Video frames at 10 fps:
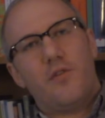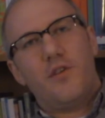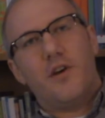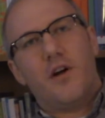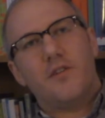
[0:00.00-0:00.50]

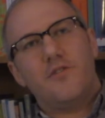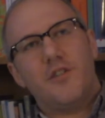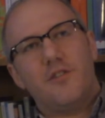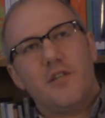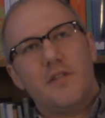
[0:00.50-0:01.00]

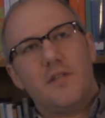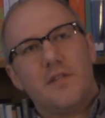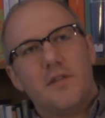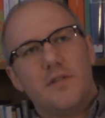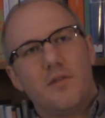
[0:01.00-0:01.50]
Theology treats
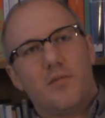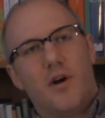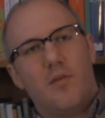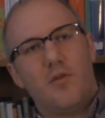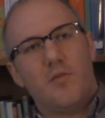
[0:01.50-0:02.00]
this as the
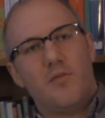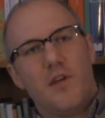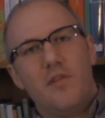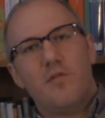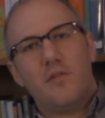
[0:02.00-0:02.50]
problem of
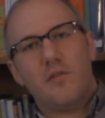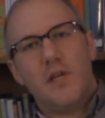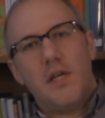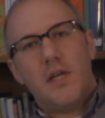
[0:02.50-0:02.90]
evil.